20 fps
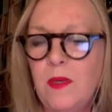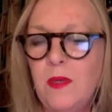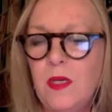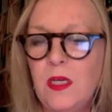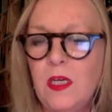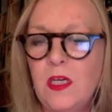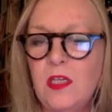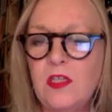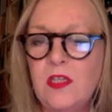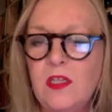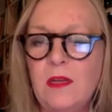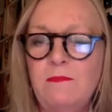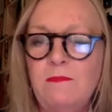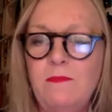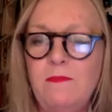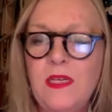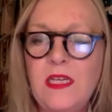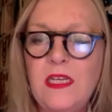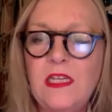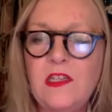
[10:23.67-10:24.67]
birch and
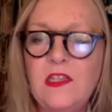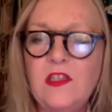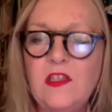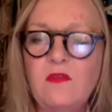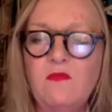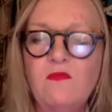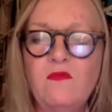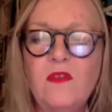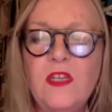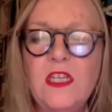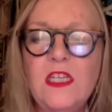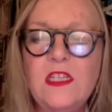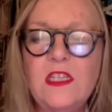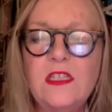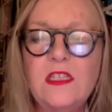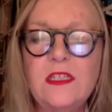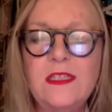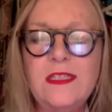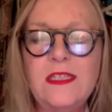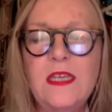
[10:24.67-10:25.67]
beech reached